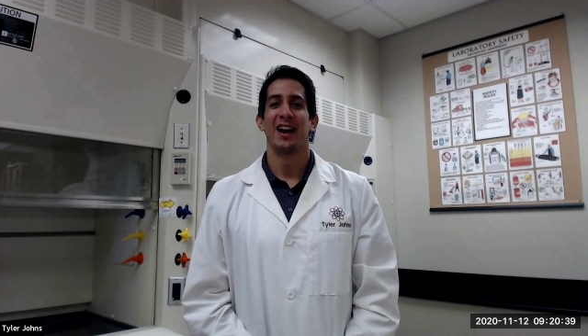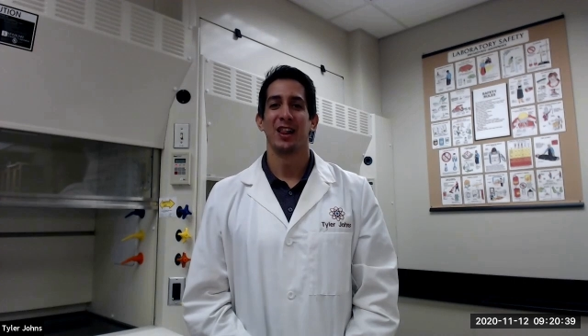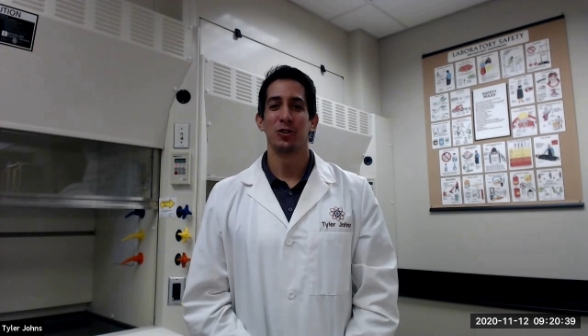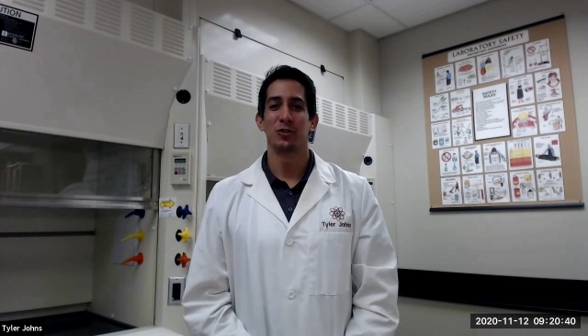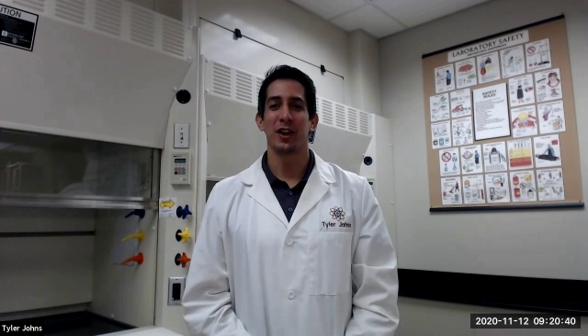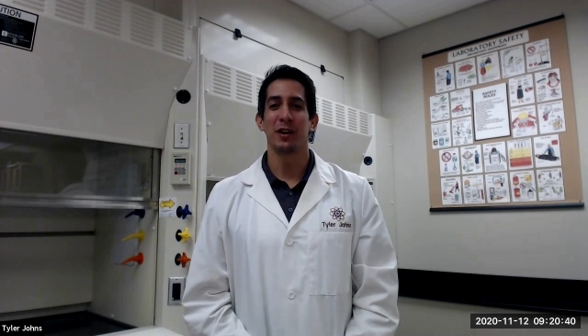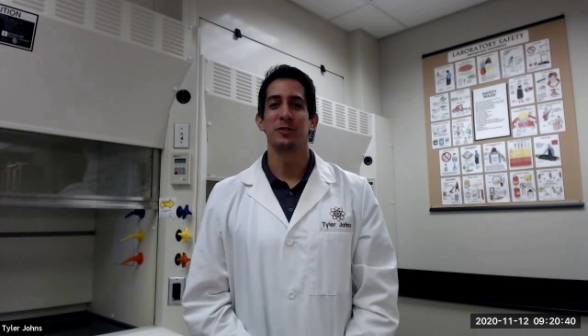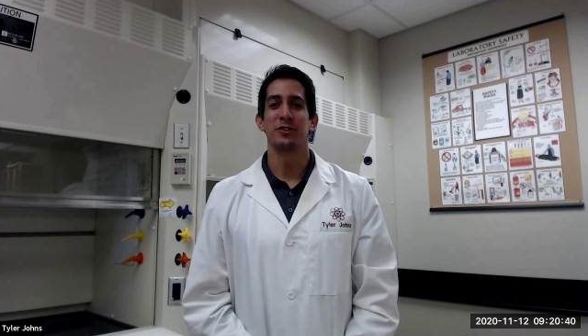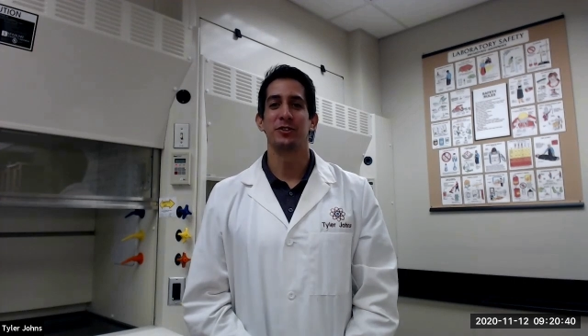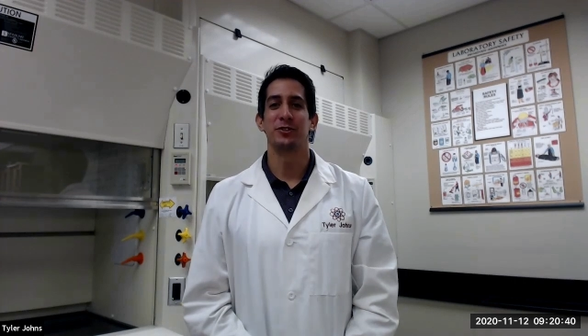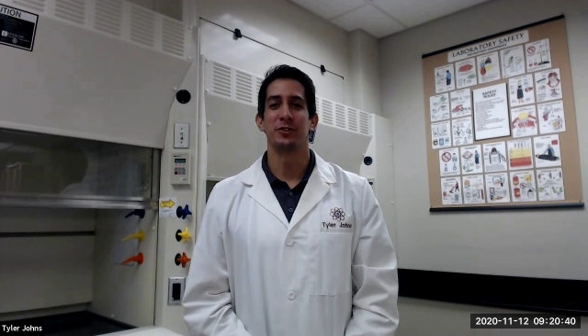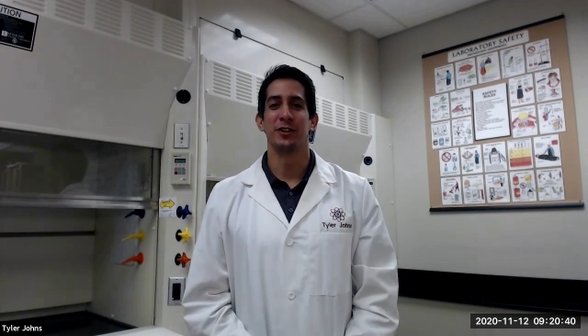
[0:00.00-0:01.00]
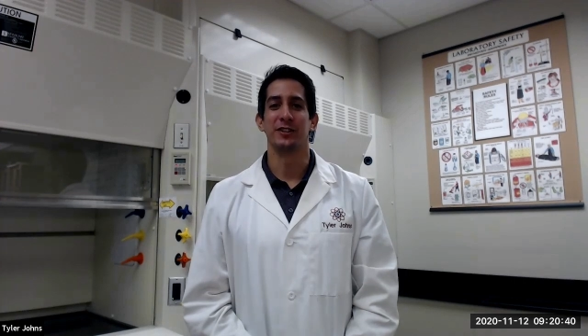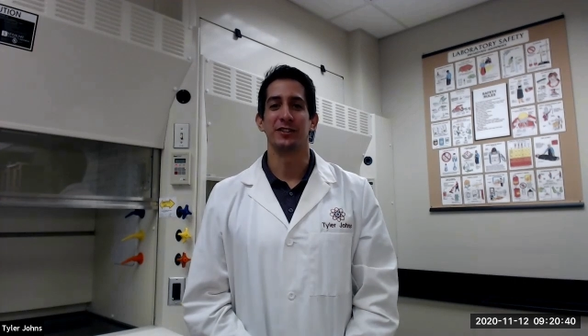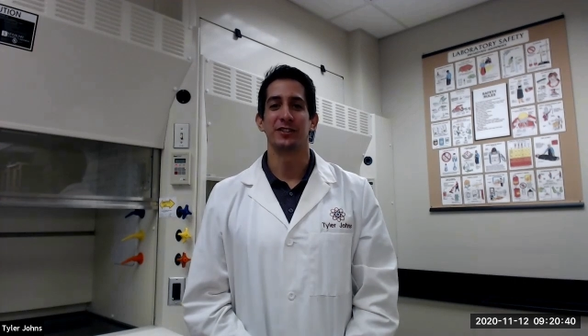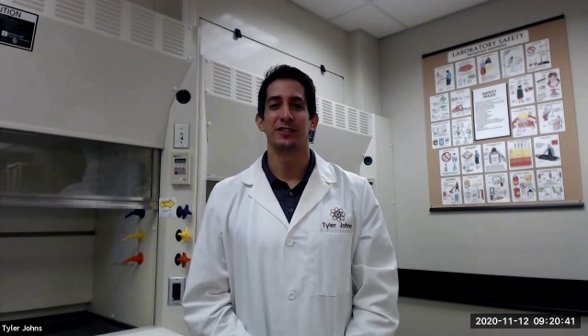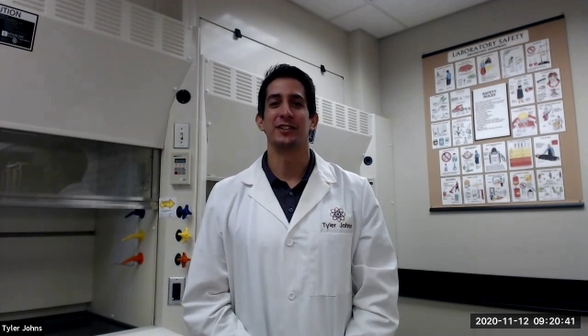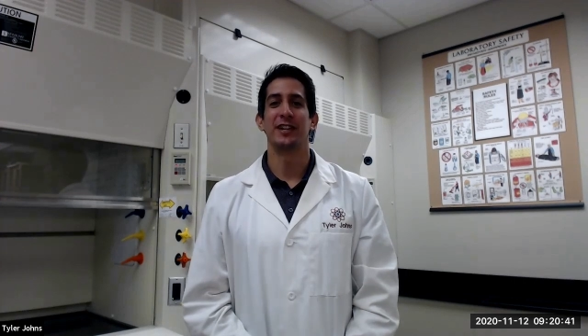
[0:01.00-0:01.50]
Hello, chemistry
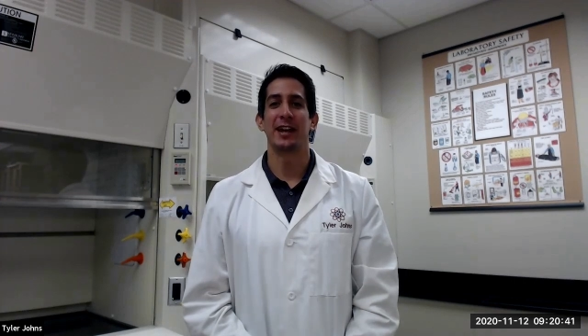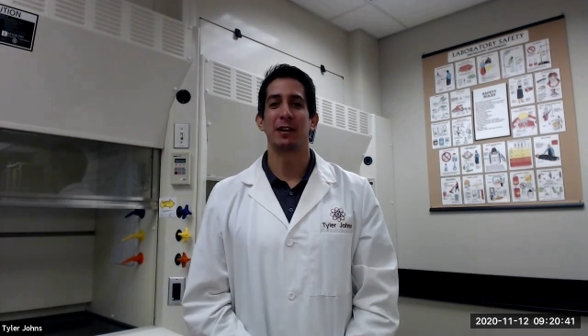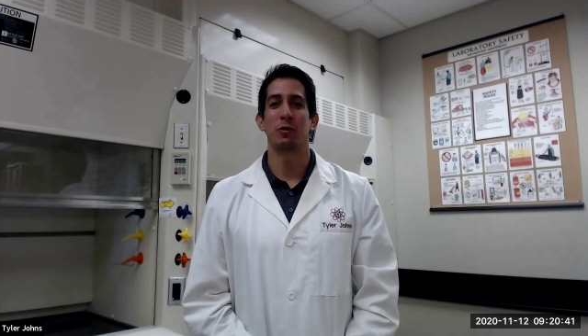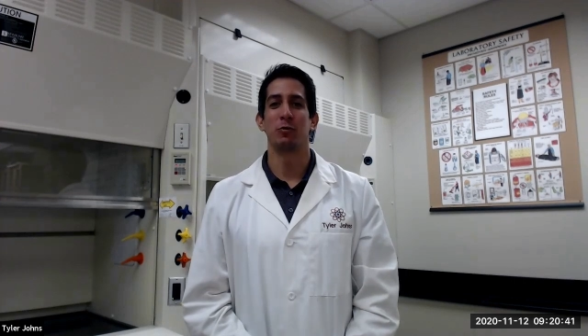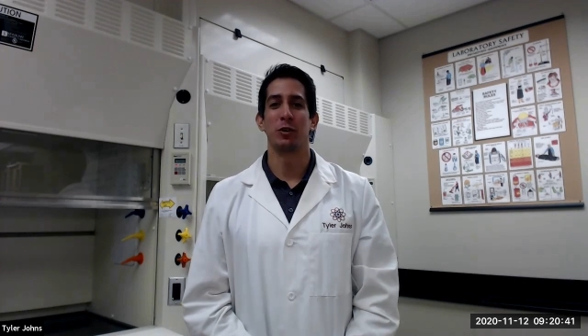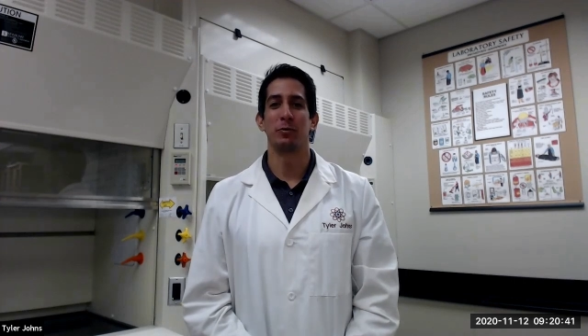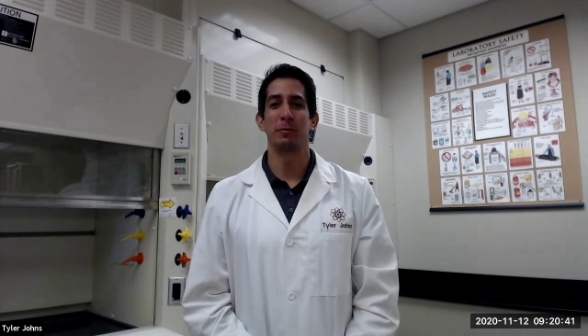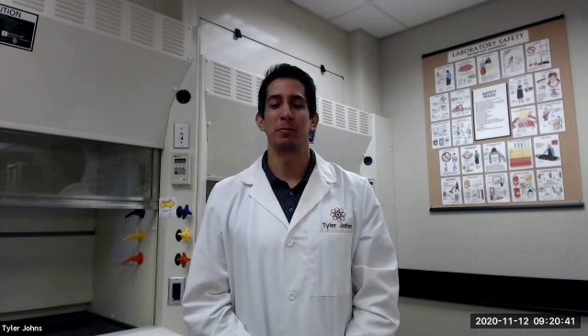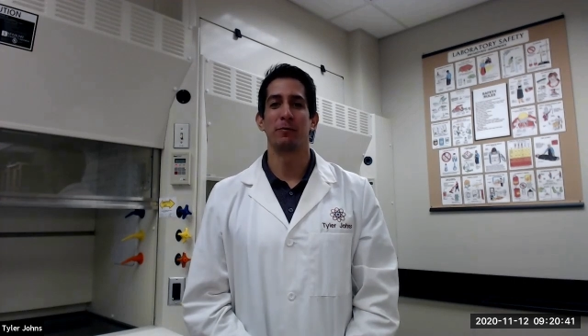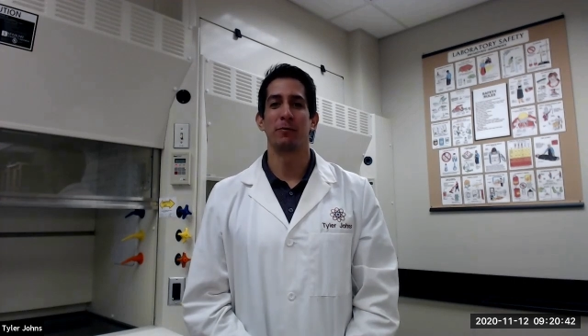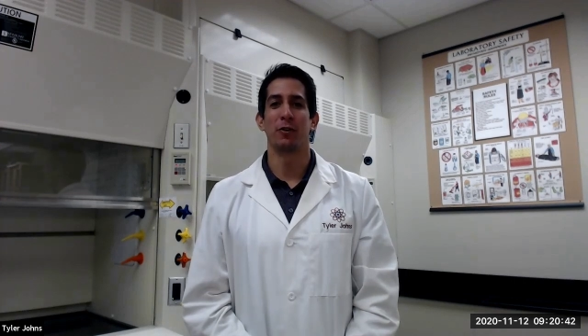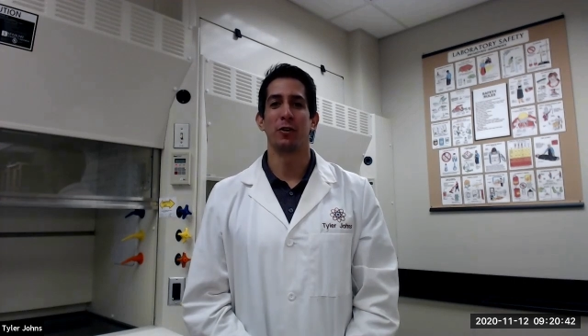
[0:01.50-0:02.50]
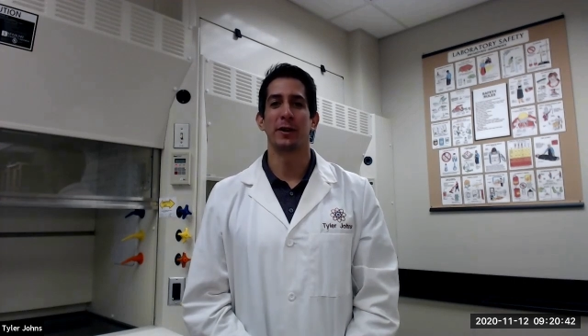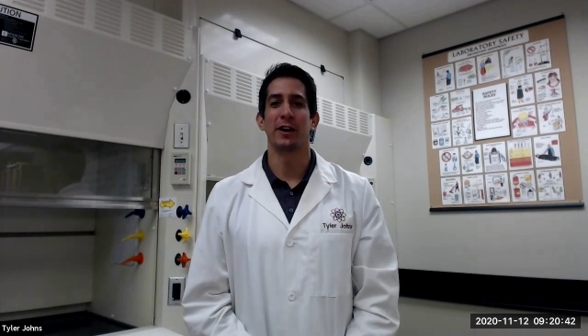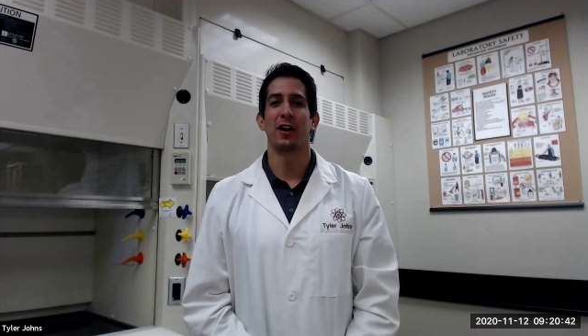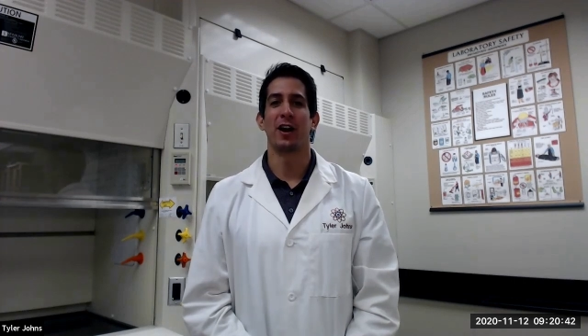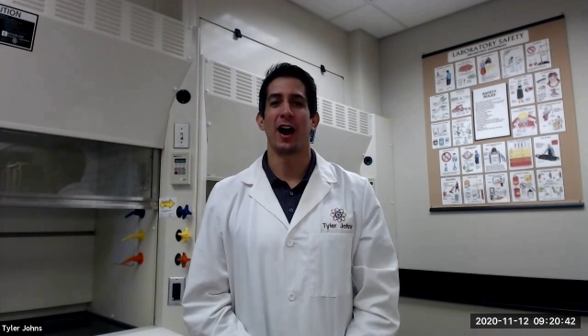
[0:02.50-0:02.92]
students. Today we will be performing our